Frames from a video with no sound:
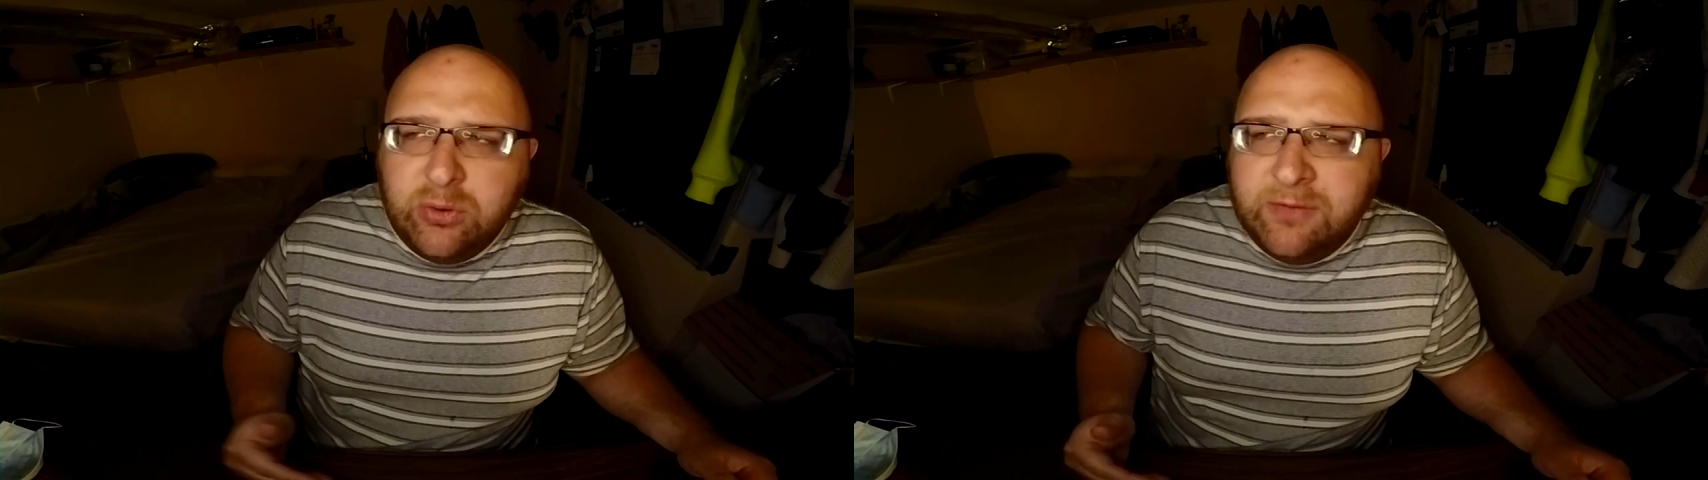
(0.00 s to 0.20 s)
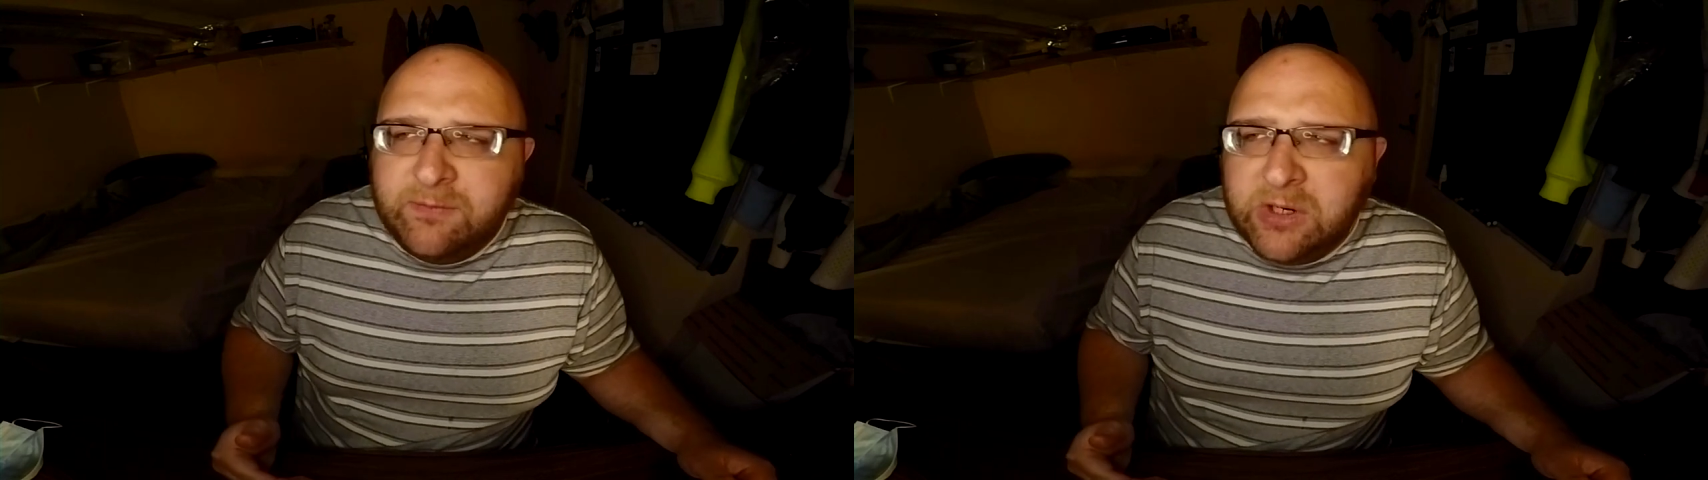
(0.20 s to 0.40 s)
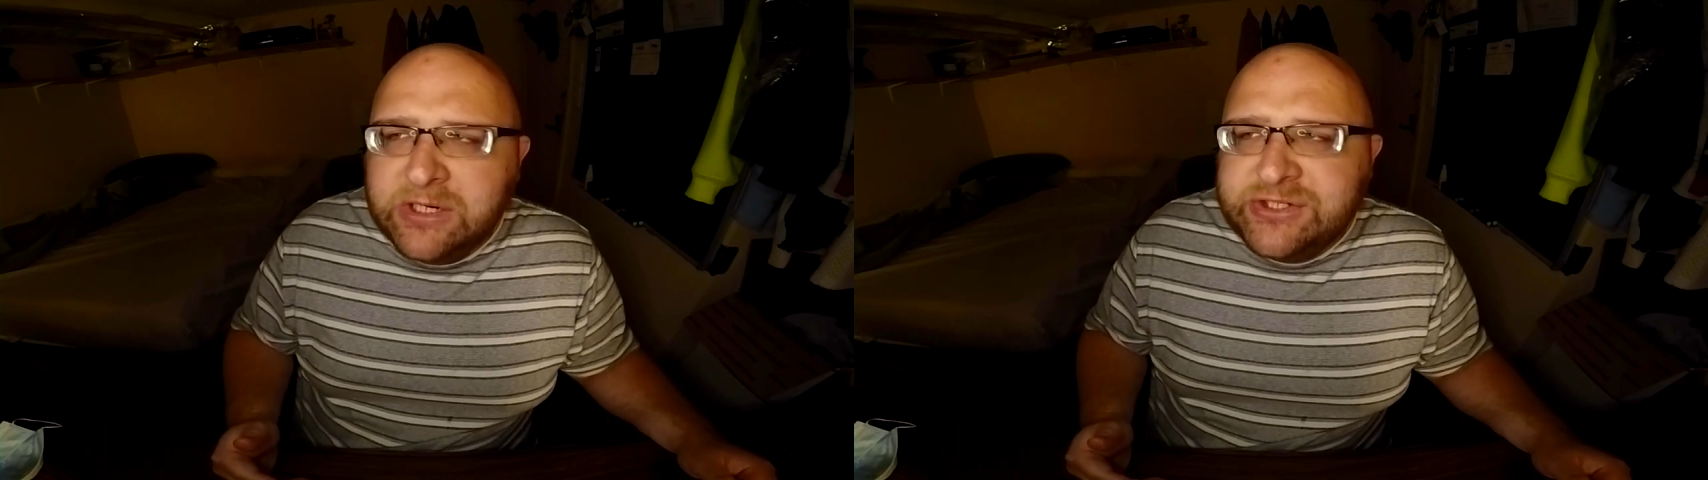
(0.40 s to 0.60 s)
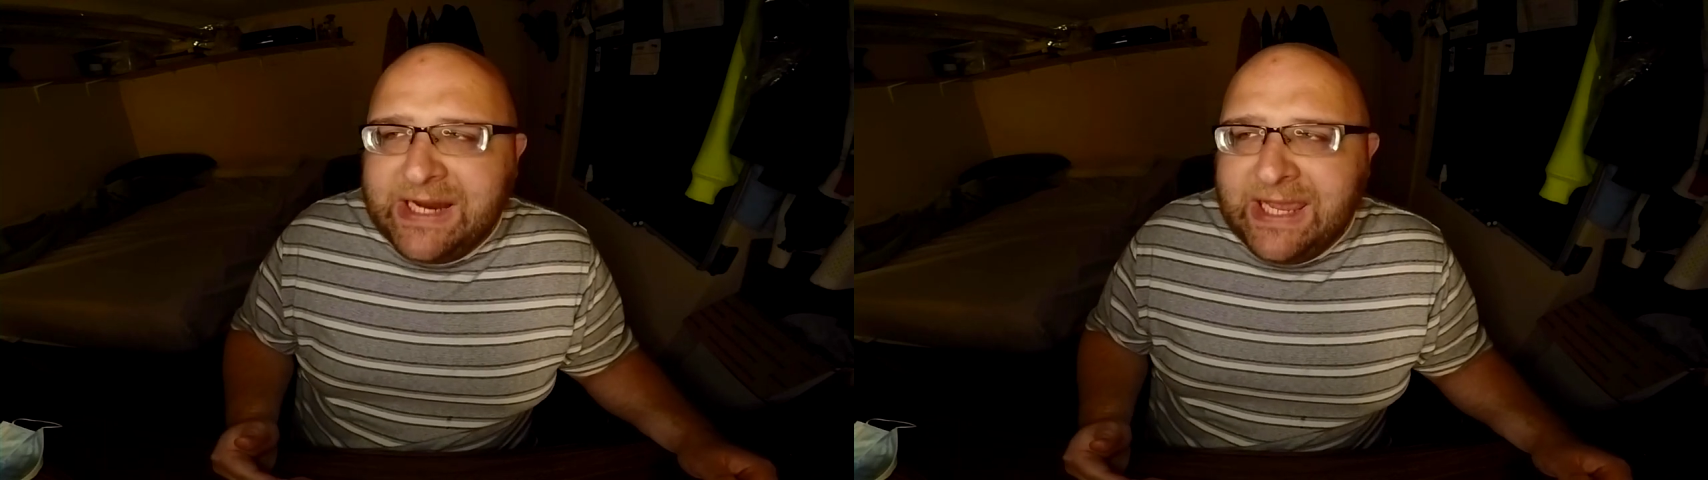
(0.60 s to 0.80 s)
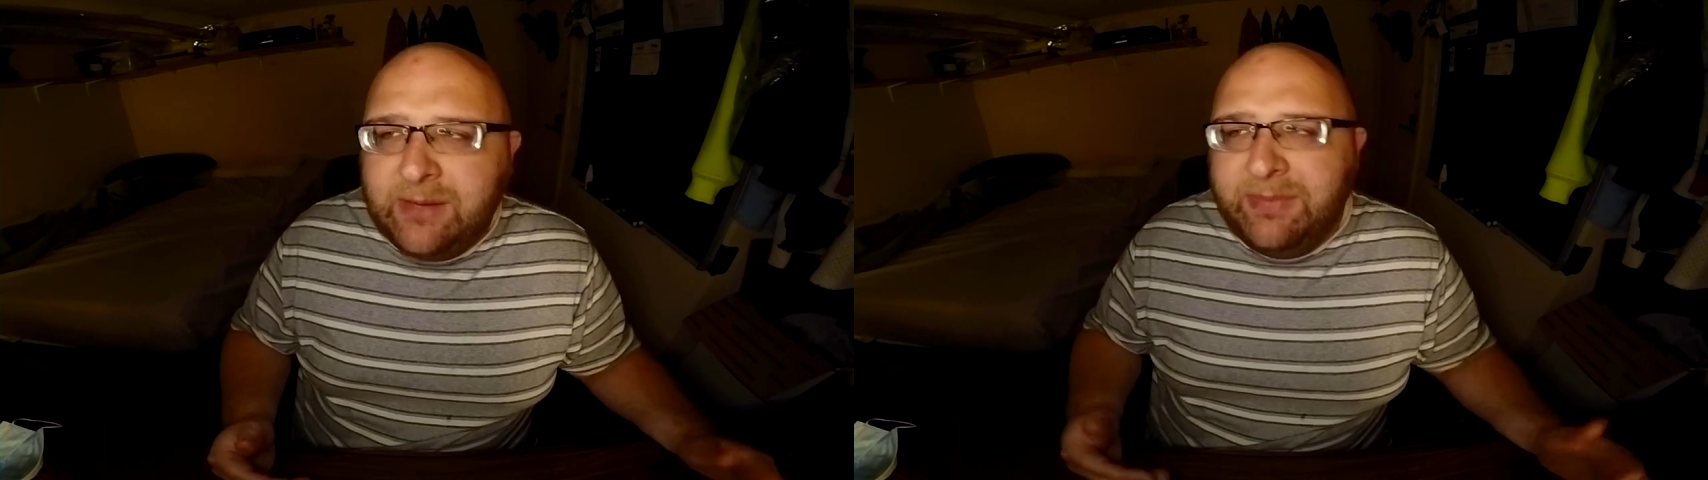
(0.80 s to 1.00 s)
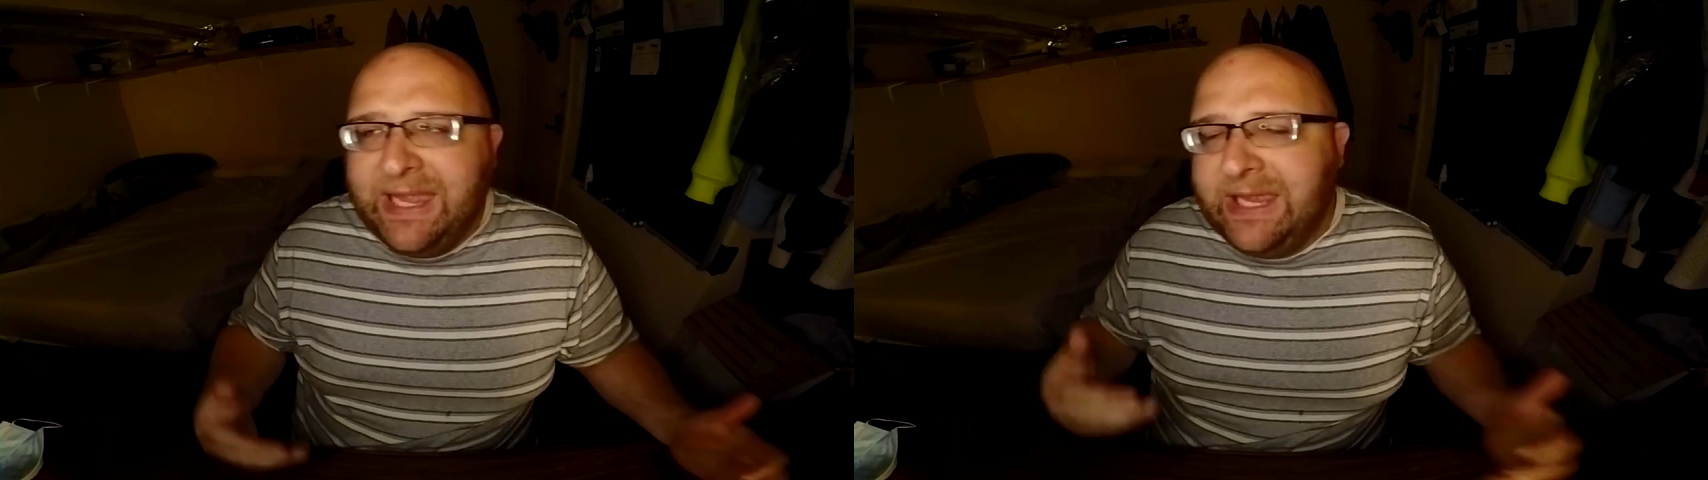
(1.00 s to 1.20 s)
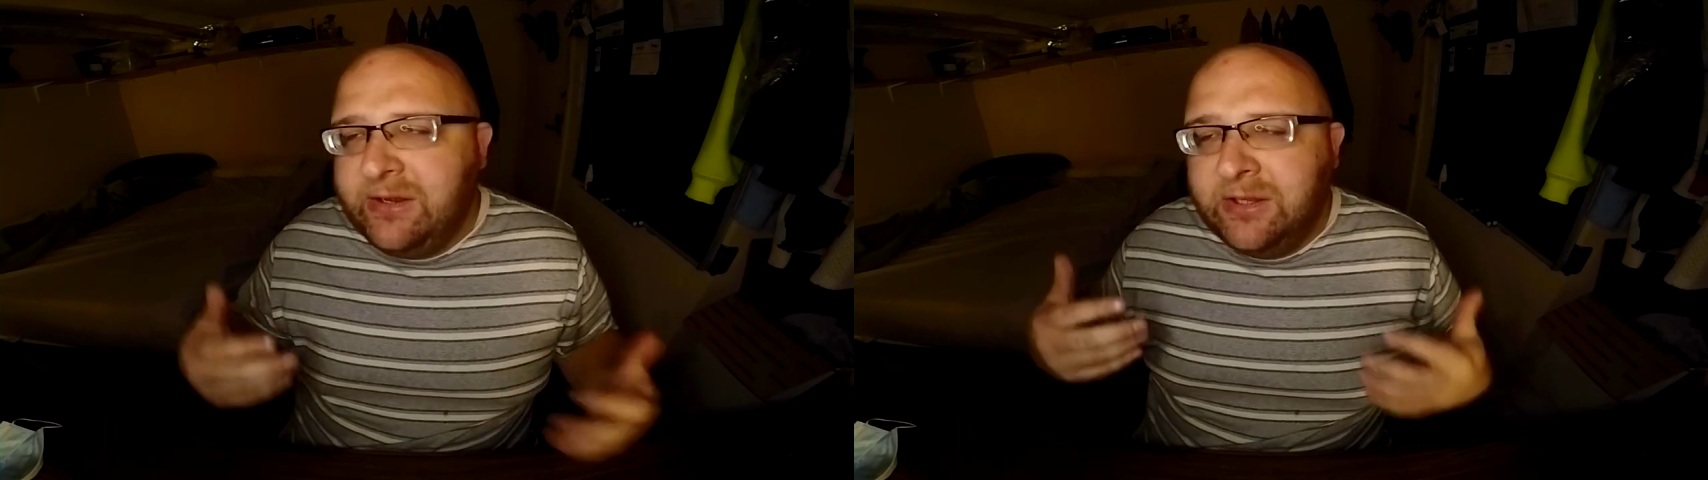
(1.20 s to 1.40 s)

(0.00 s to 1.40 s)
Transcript: of March, I had a bad